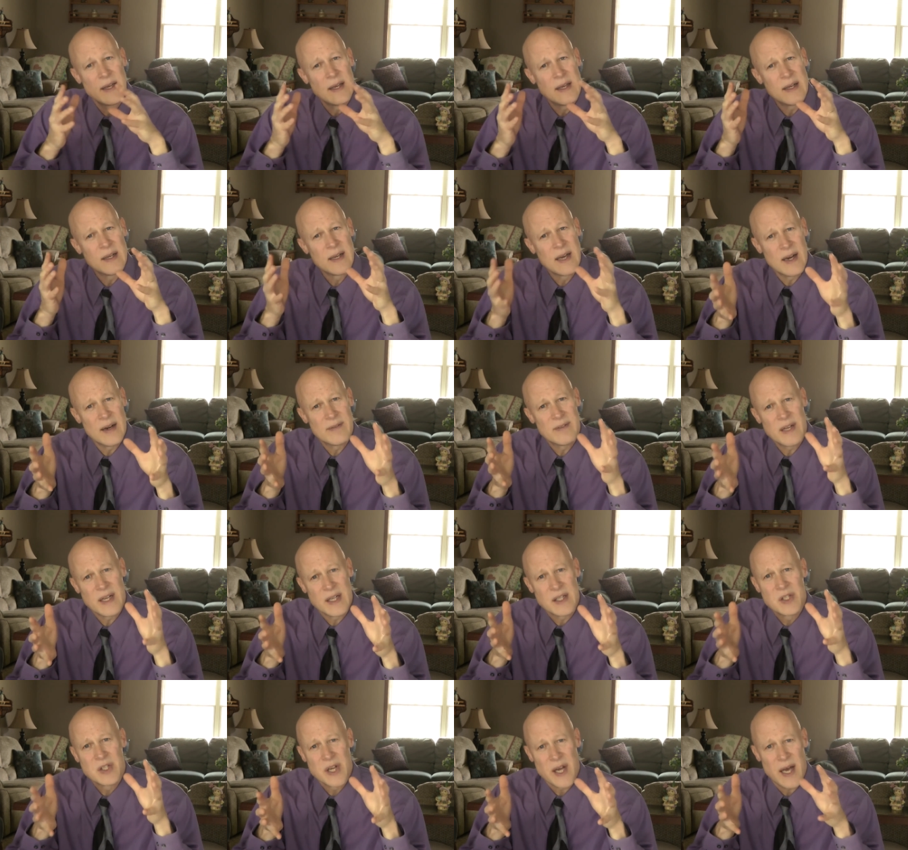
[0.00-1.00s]
in kind of like
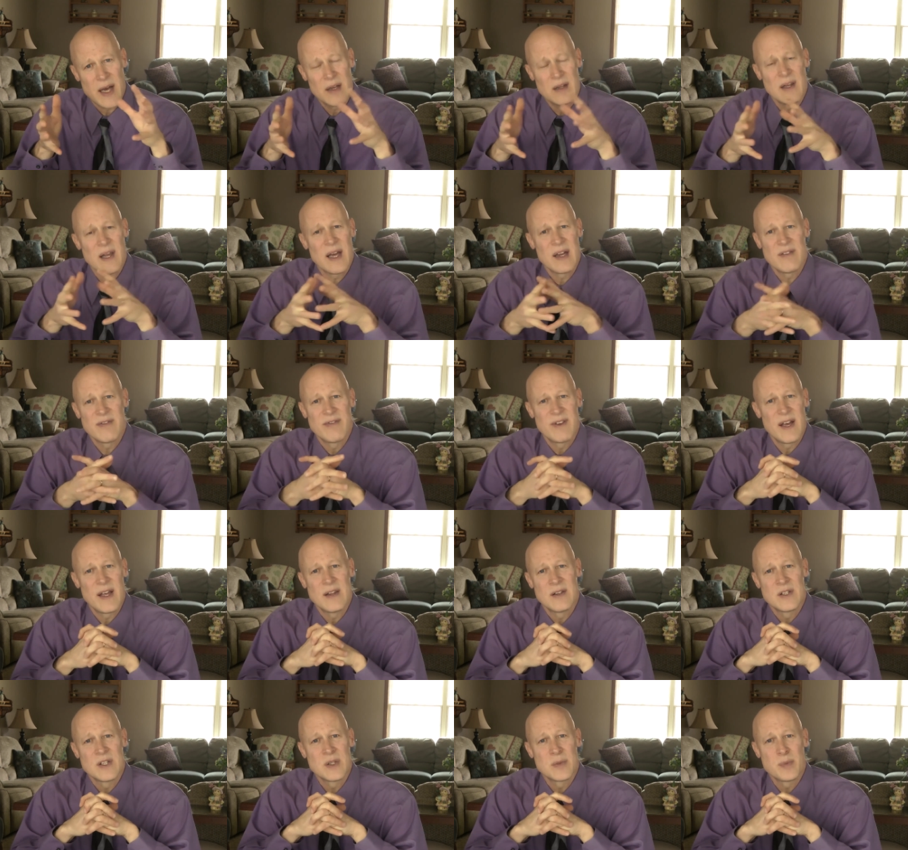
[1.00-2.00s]
a childlike
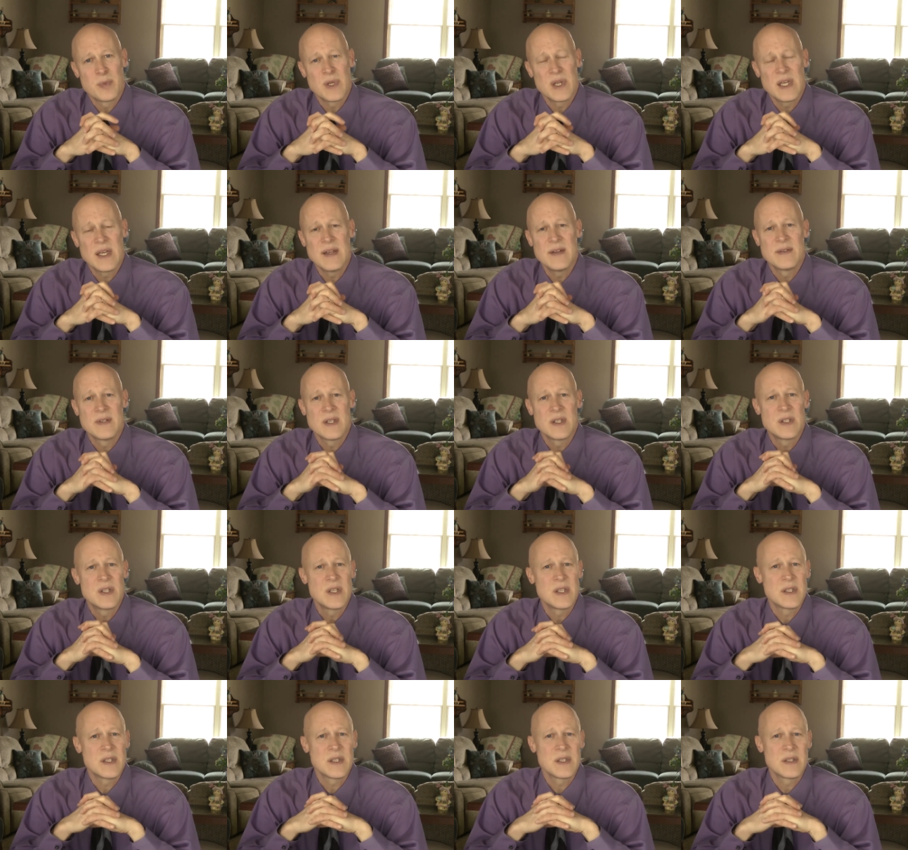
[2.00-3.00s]
faith, just believes that
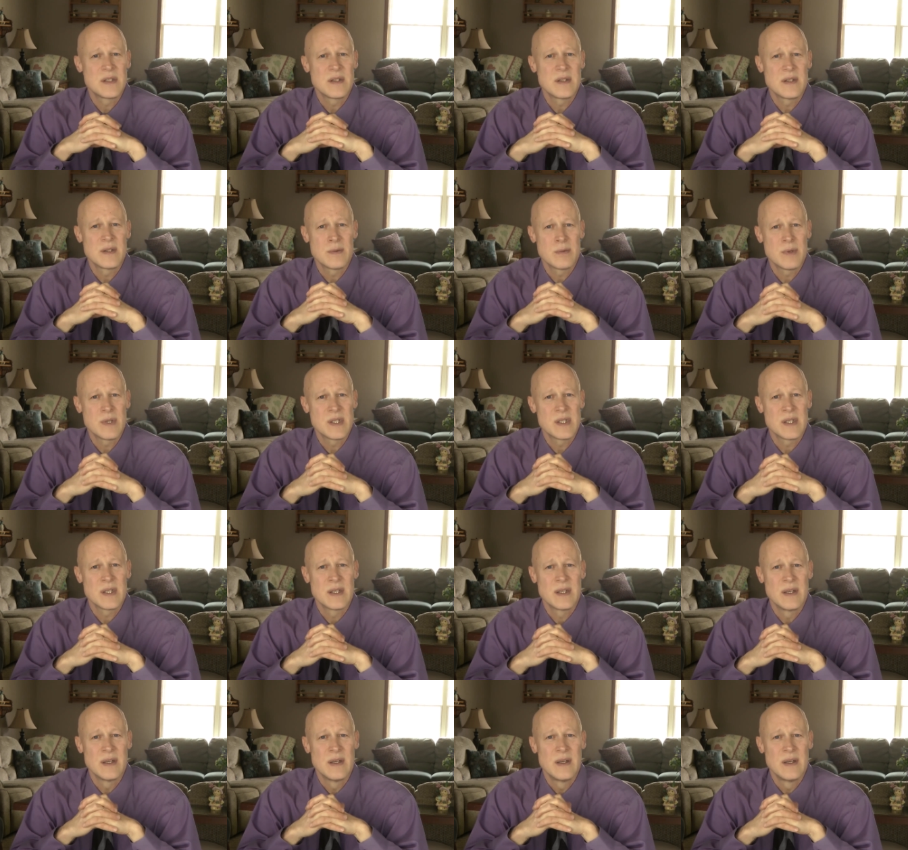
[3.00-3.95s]
Jesus is risen.